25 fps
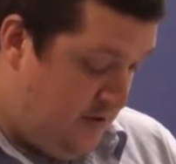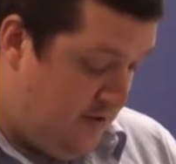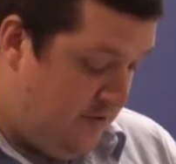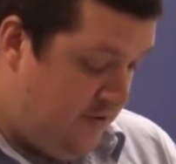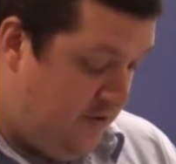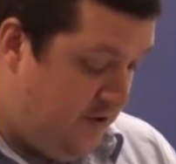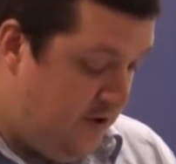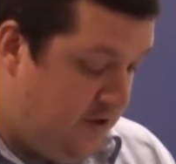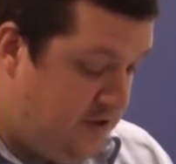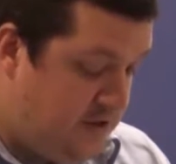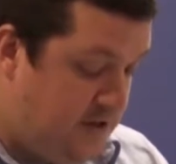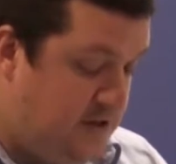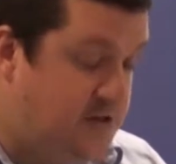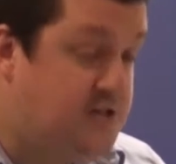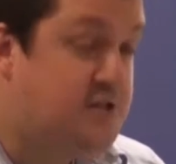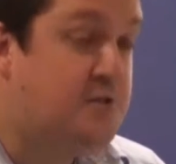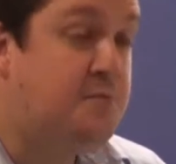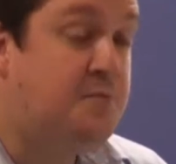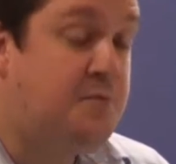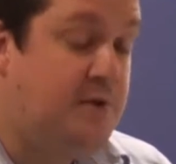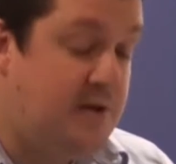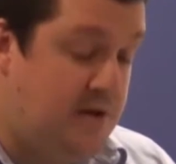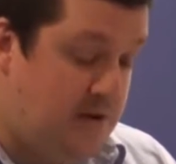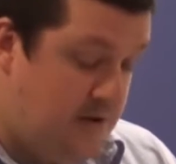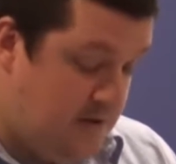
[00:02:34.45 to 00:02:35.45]
For it does
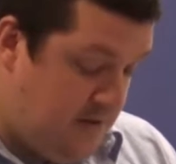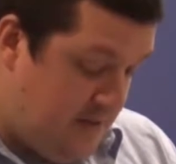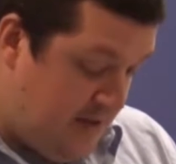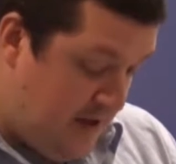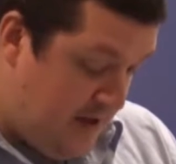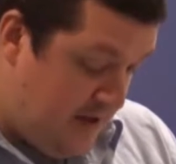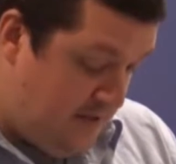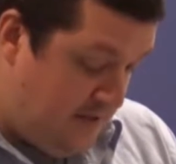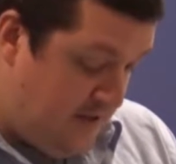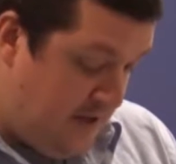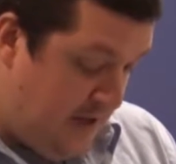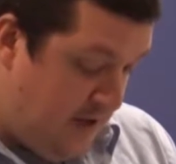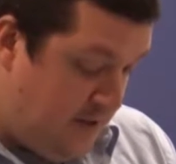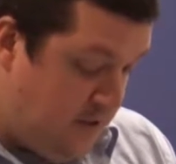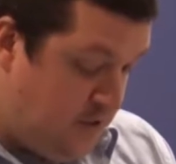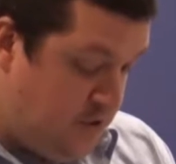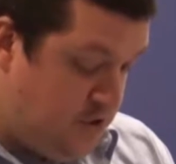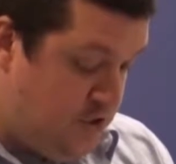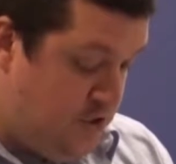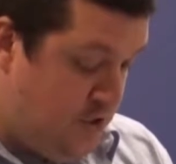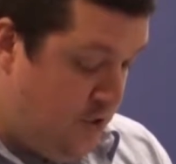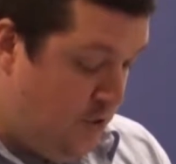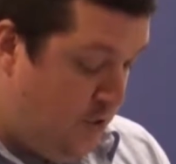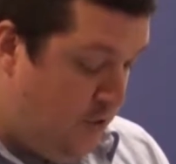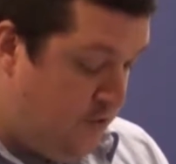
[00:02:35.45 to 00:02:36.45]
appear that the
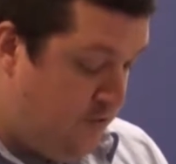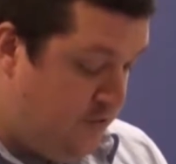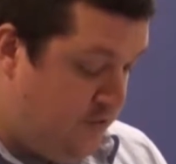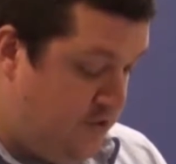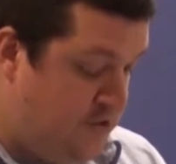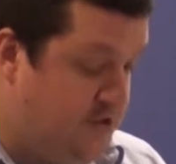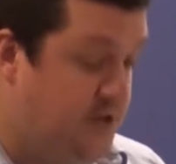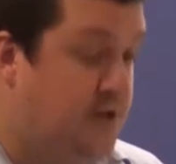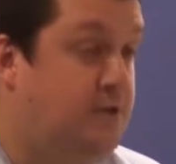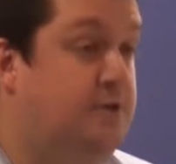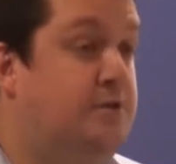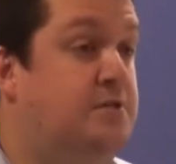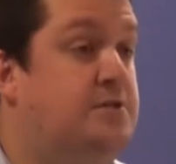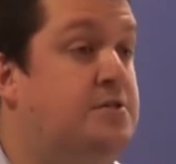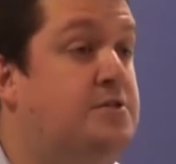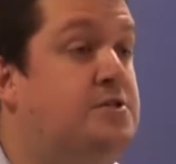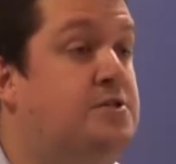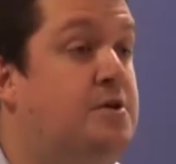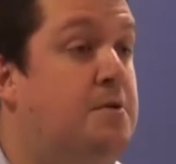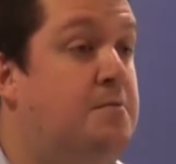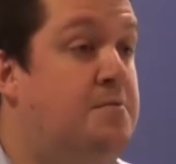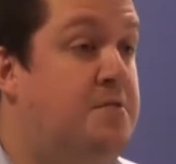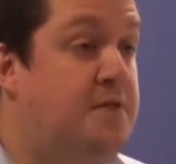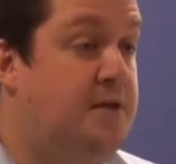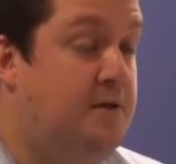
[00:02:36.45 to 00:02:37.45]
English North returned to
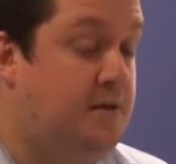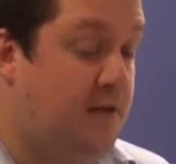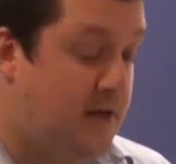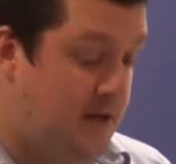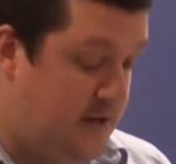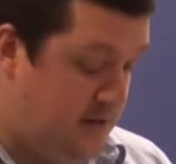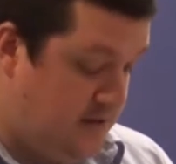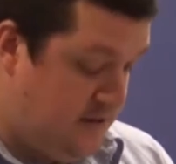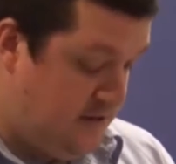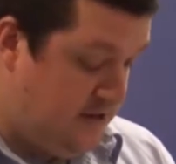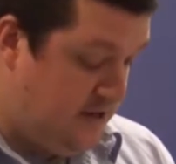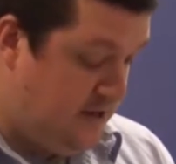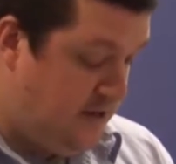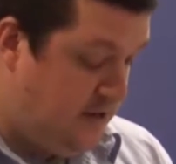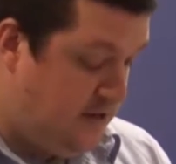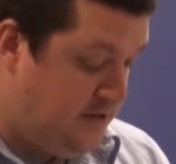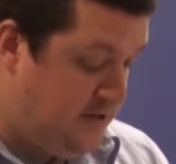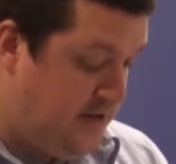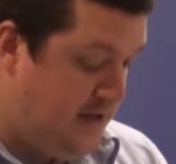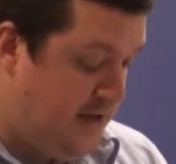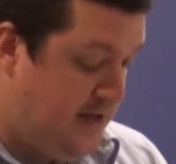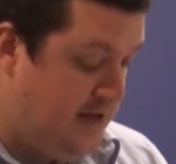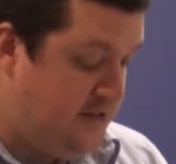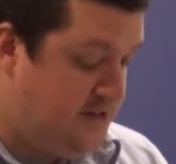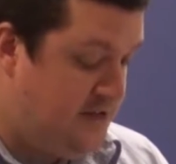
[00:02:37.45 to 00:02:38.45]
something like the
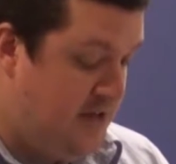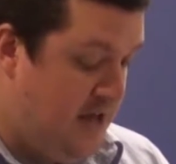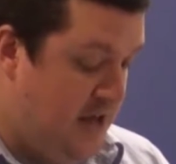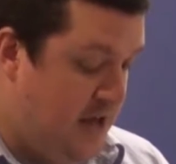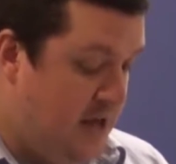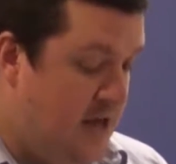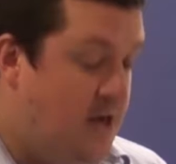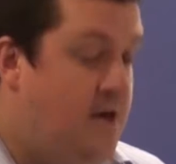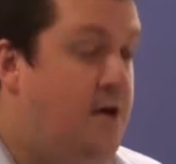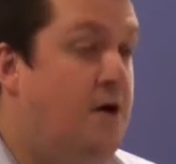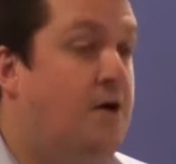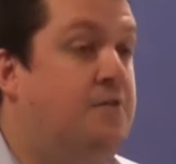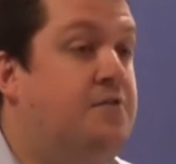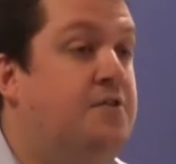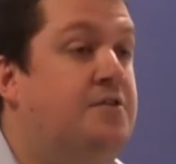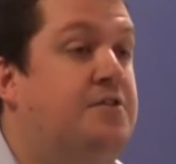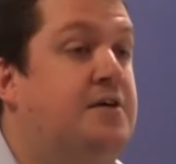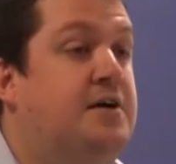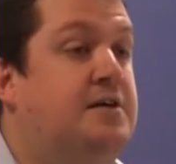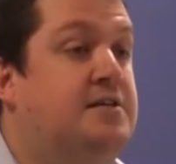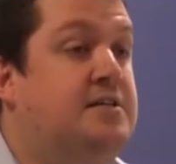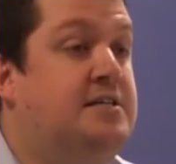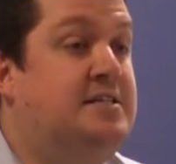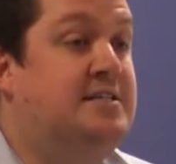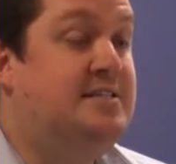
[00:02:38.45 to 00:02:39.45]
dark days of the
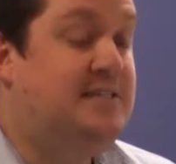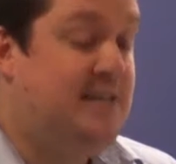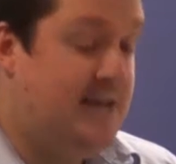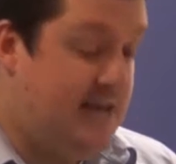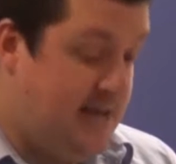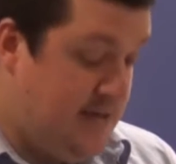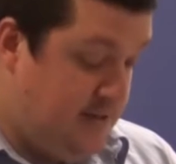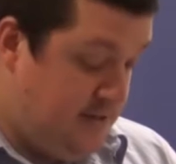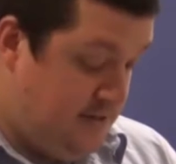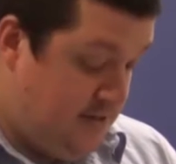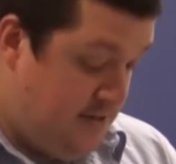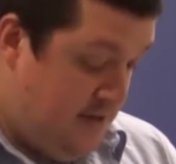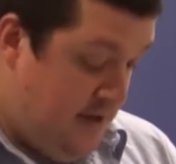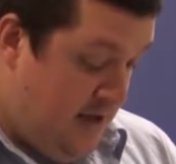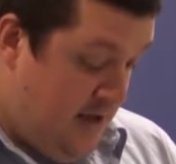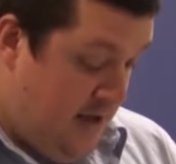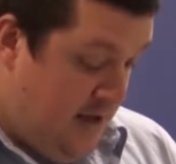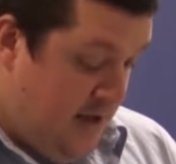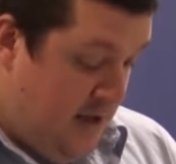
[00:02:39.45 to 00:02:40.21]
1310s,